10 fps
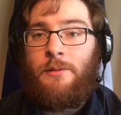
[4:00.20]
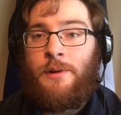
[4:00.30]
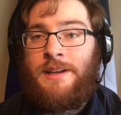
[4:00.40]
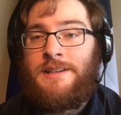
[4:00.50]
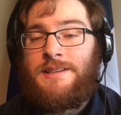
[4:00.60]

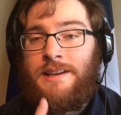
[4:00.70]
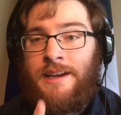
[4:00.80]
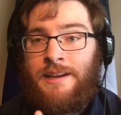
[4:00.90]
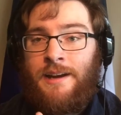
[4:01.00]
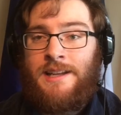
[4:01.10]
wins
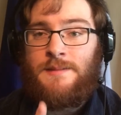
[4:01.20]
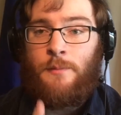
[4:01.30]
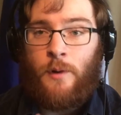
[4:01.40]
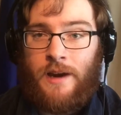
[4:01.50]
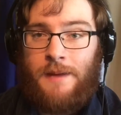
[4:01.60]
Ignites
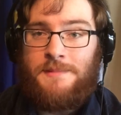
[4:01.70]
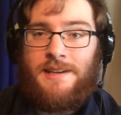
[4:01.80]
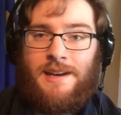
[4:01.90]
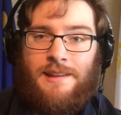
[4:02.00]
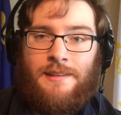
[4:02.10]
more games
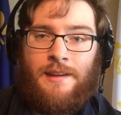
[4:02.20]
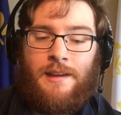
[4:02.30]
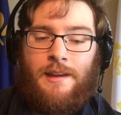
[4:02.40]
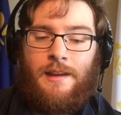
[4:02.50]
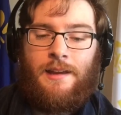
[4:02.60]
than
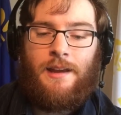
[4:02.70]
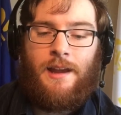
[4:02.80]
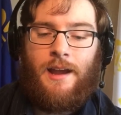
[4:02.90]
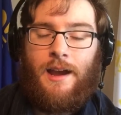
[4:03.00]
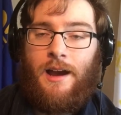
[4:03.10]
anything
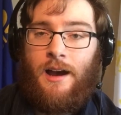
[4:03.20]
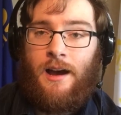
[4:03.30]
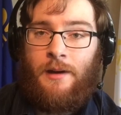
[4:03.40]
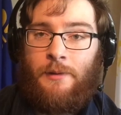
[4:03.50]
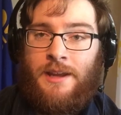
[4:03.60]

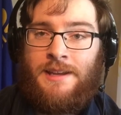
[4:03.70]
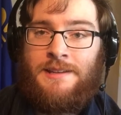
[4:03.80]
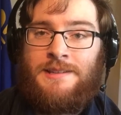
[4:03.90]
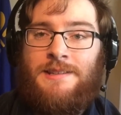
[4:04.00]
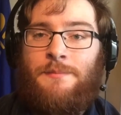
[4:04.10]

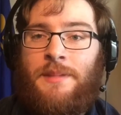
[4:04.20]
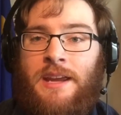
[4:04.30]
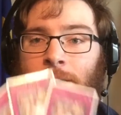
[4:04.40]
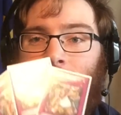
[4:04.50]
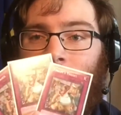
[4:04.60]
is
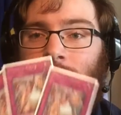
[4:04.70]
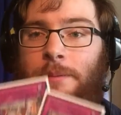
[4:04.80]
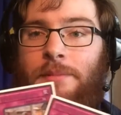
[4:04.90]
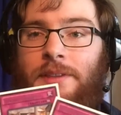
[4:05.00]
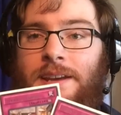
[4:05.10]
being able to
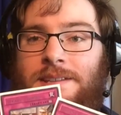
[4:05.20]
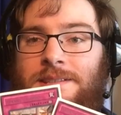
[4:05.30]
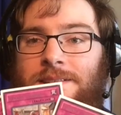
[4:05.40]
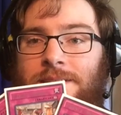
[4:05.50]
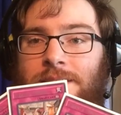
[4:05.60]
flip
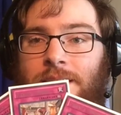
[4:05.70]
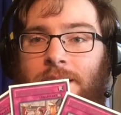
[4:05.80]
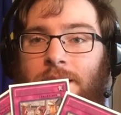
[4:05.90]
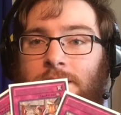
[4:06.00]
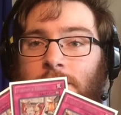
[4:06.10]
this.
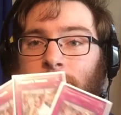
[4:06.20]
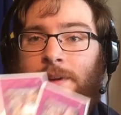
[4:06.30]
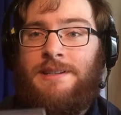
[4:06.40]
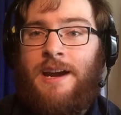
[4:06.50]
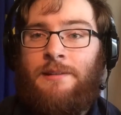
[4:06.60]
The
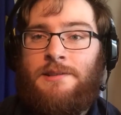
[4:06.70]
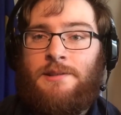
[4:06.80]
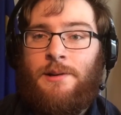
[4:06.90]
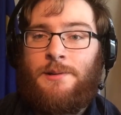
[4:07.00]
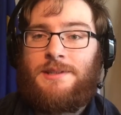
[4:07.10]
3 Tyrant's
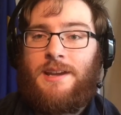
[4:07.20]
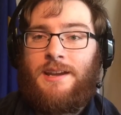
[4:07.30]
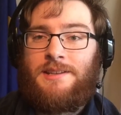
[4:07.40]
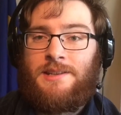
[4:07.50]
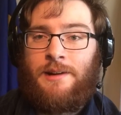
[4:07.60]
Throes.
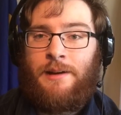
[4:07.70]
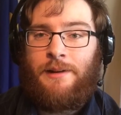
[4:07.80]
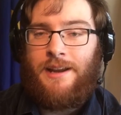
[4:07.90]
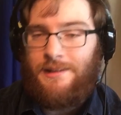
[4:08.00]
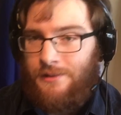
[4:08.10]
So I
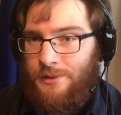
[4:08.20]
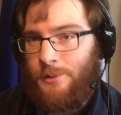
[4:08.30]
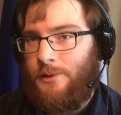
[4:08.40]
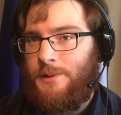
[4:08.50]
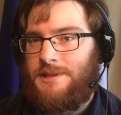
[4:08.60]
went ahead and
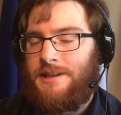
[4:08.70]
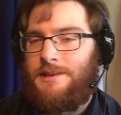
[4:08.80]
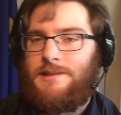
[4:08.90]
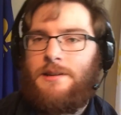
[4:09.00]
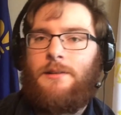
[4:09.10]
threw those
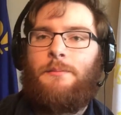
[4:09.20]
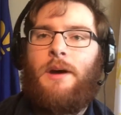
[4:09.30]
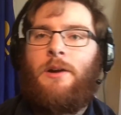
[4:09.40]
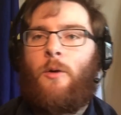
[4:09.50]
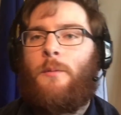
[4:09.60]
in. So
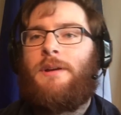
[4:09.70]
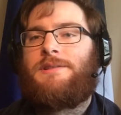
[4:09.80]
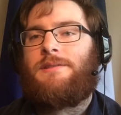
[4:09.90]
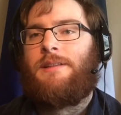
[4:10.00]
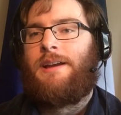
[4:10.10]
my normal
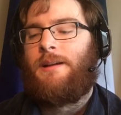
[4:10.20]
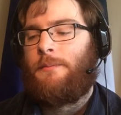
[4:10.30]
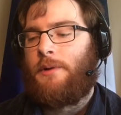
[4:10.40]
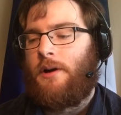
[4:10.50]
monster lineup